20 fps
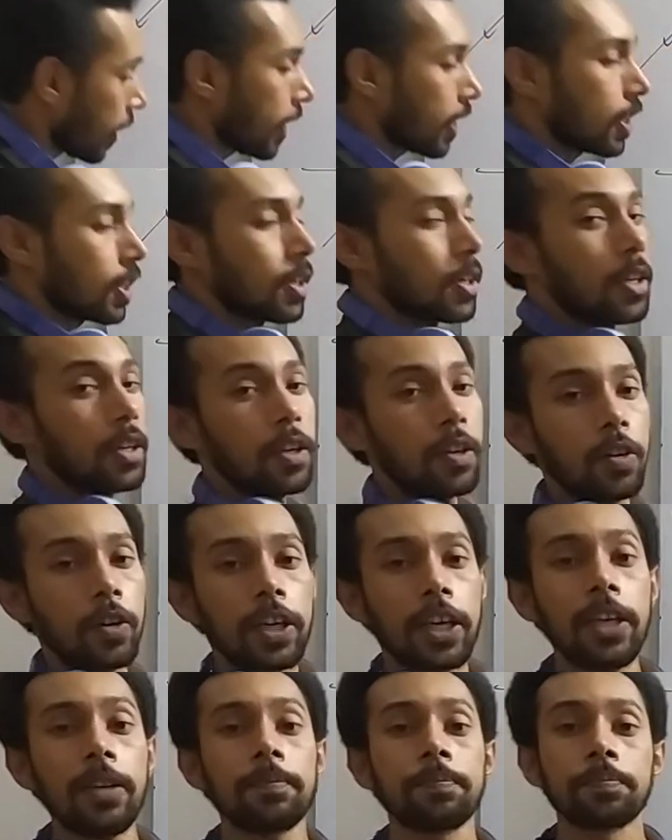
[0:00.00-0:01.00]
point.
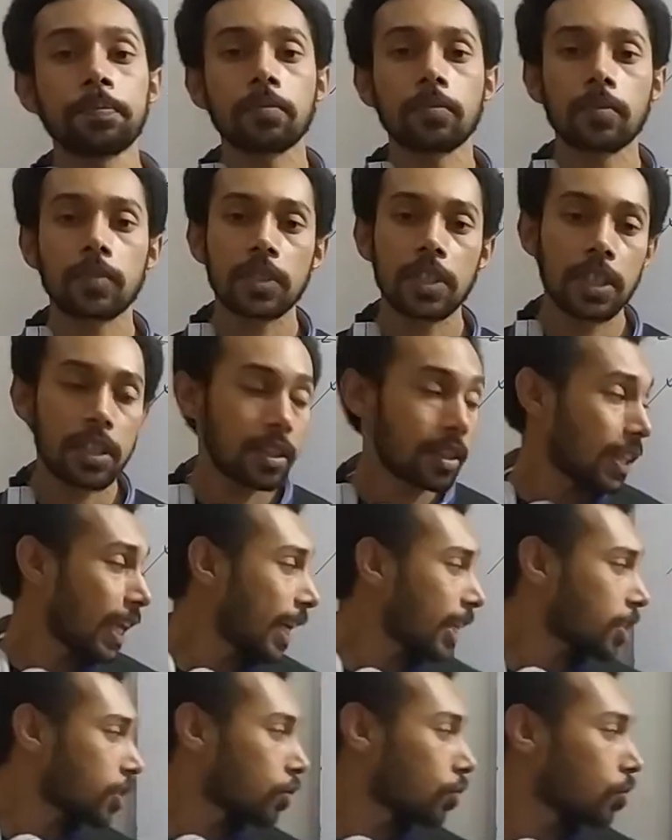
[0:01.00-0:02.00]
Okay,
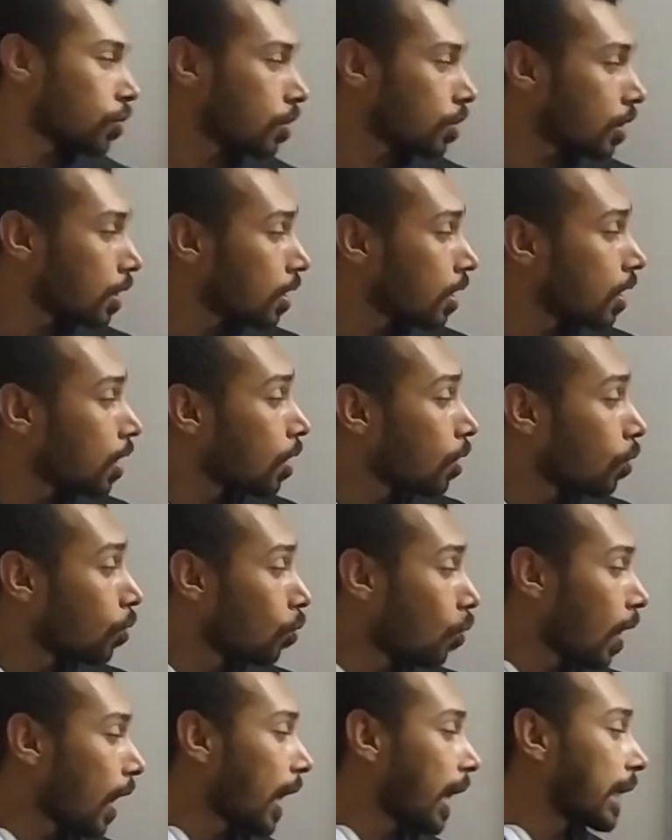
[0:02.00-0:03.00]
that's
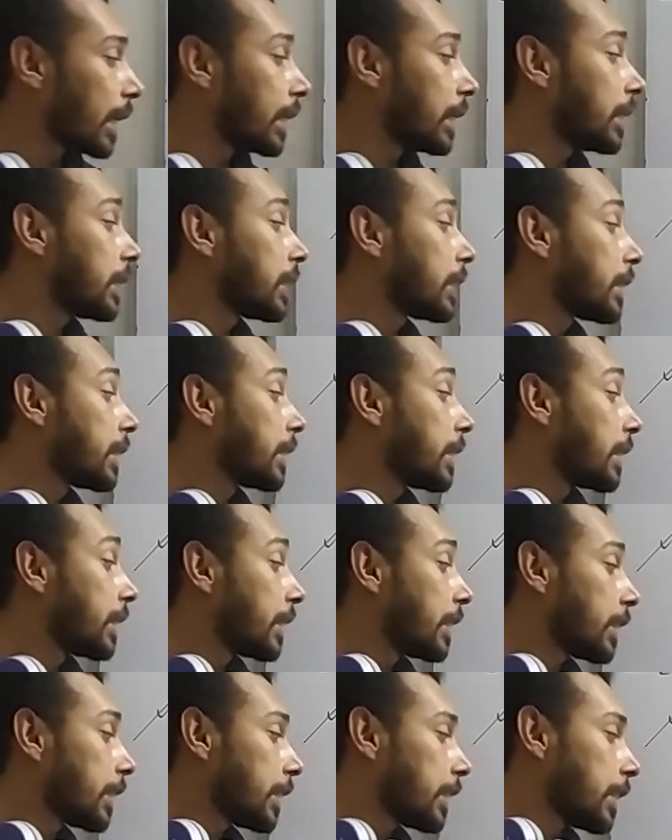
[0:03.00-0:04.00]
why
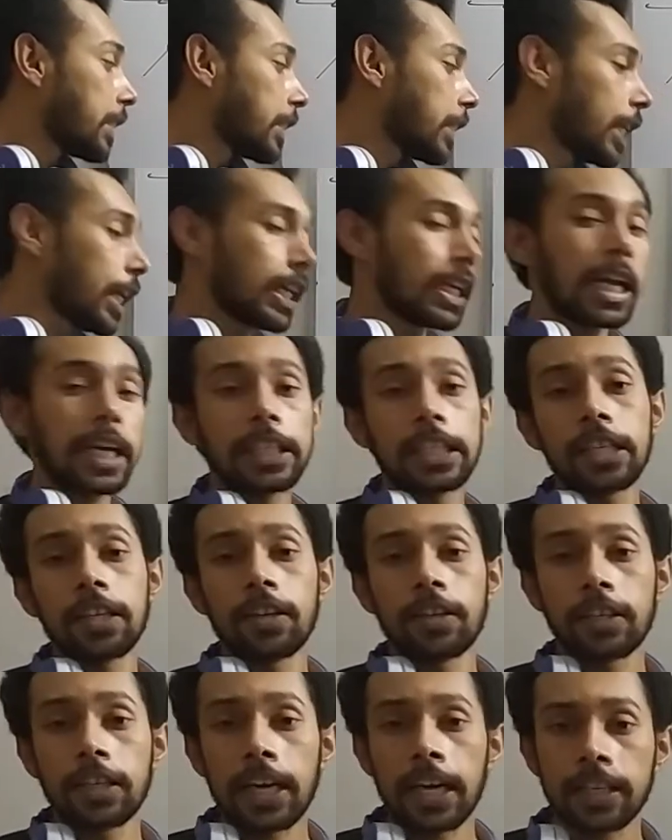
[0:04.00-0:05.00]
a
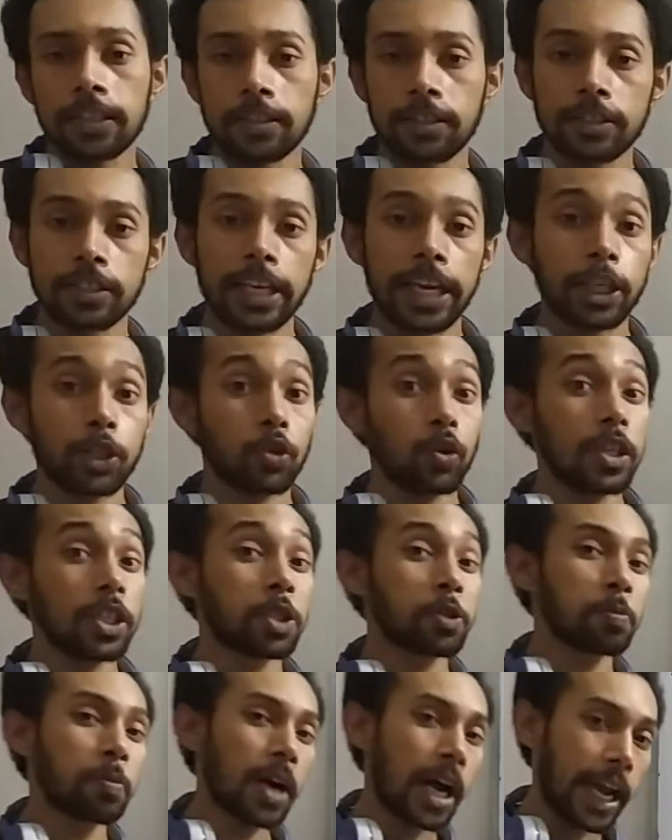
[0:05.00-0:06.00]
lightning conductor is
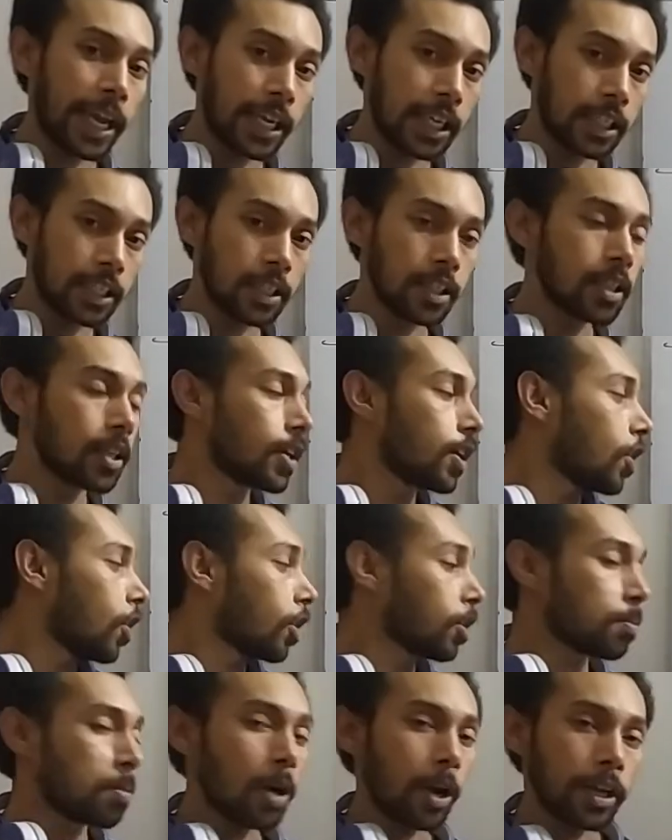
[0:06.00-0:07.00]
actually spiked
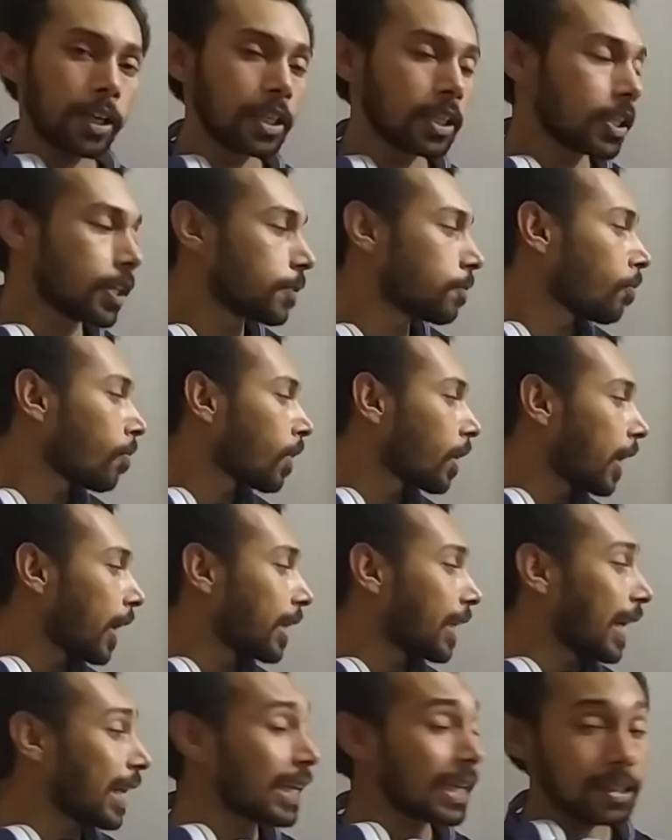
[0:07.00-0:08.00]
or pointy.
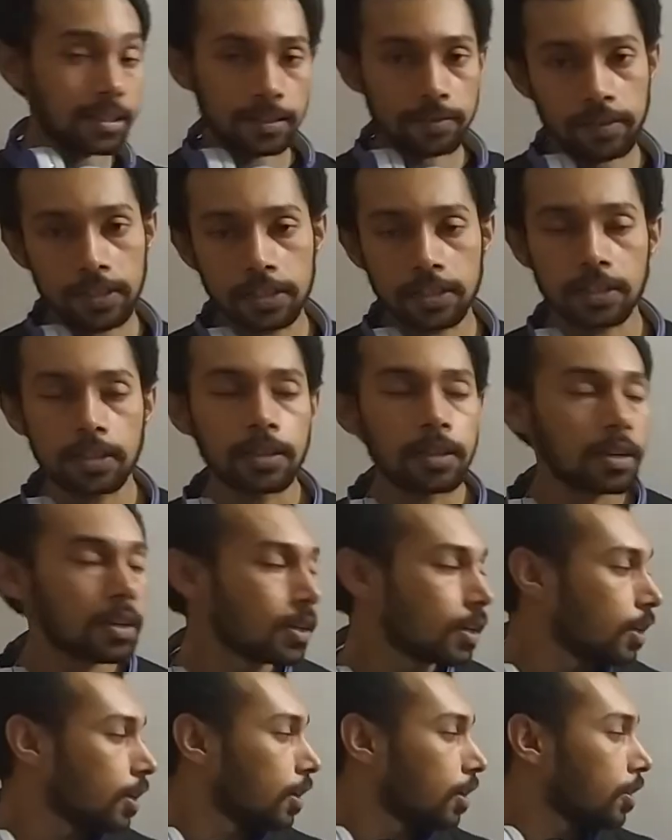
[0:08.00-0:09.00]
And another
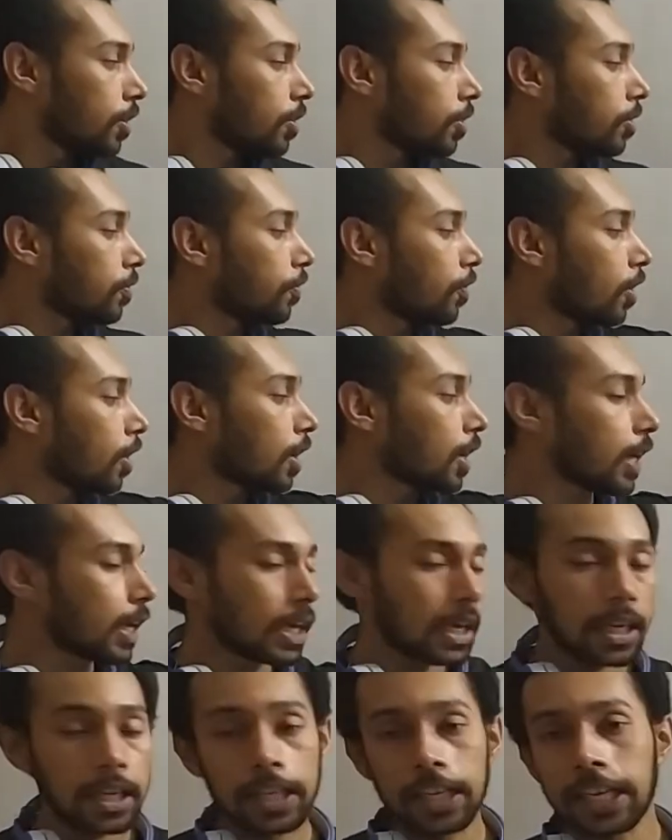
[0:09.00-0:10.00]
reason for
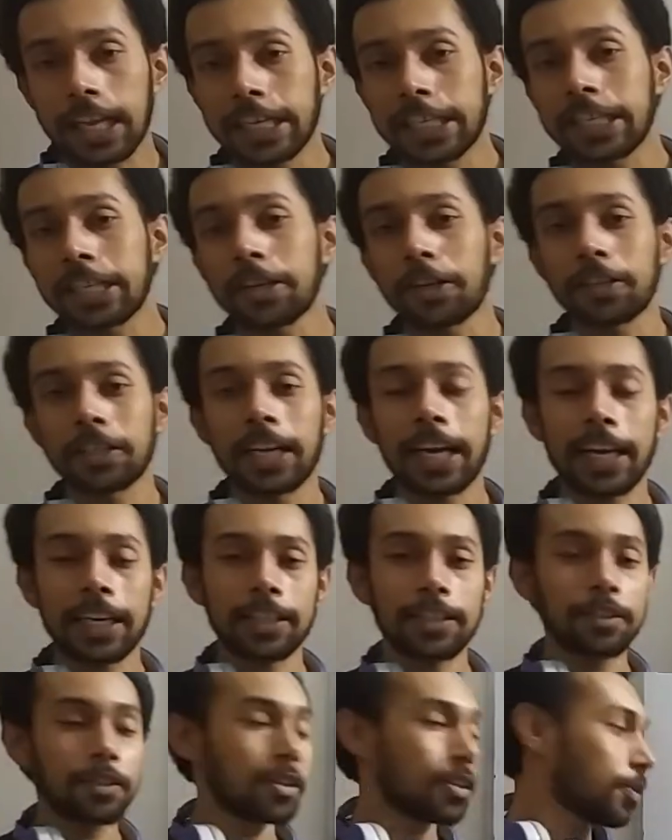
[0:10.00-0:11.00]
a lightning
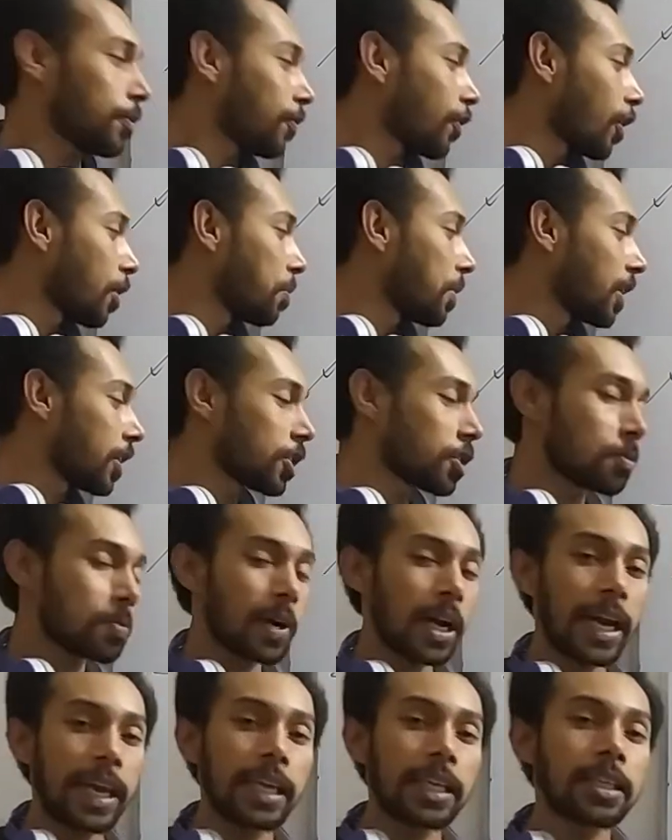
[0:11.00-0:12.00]
conductor for being
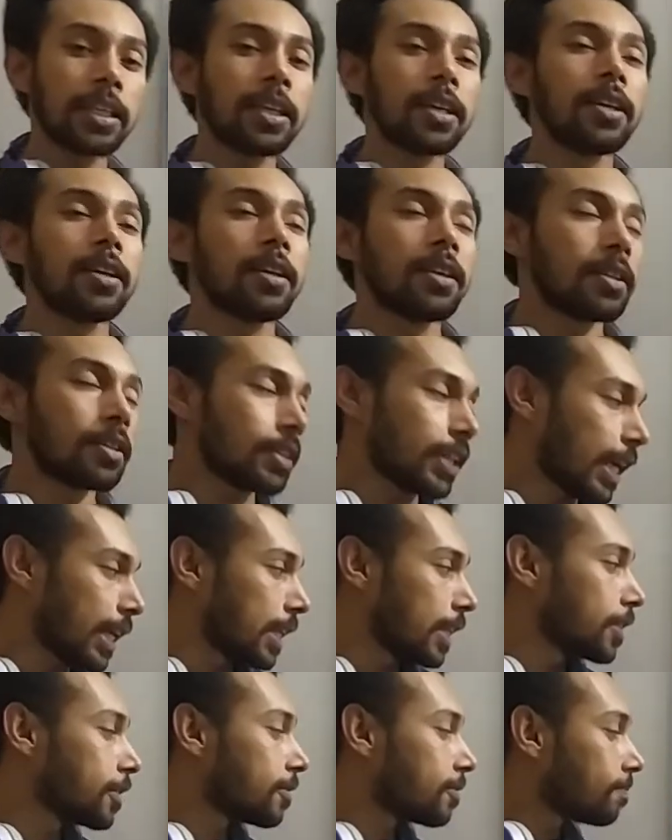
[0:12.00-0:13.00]
spiked,
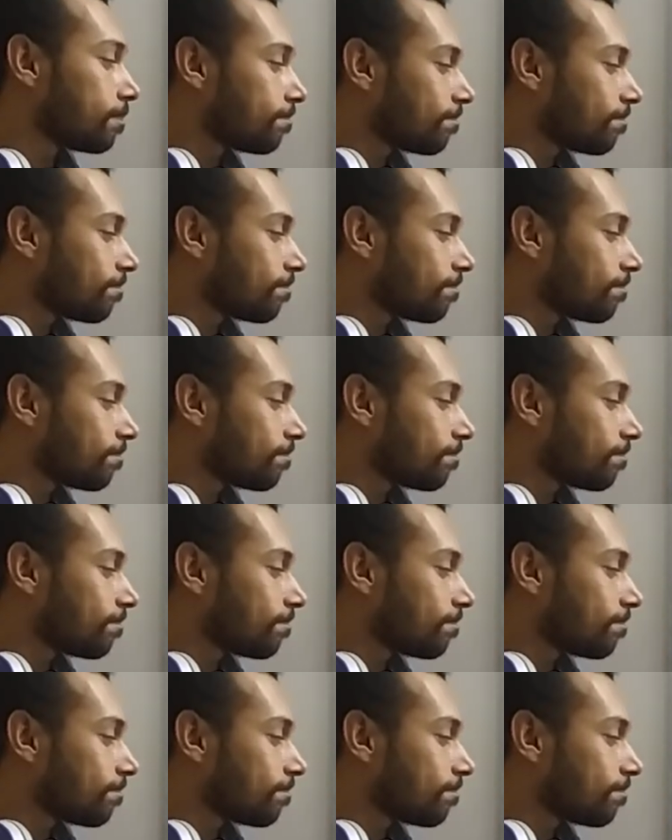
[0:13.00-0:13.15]
that is,